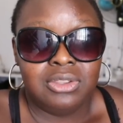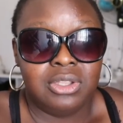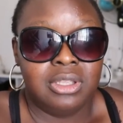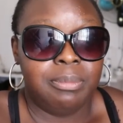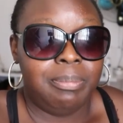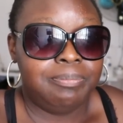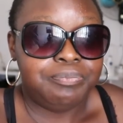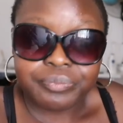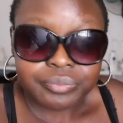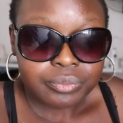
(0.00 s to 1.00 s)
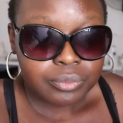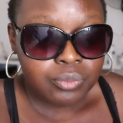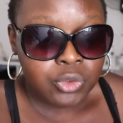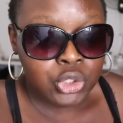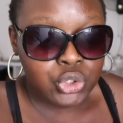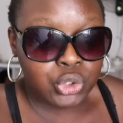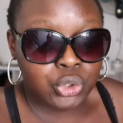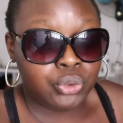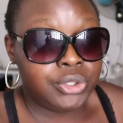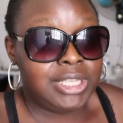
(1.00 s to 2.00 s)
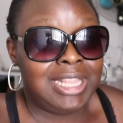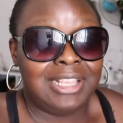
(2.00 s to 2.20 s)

The security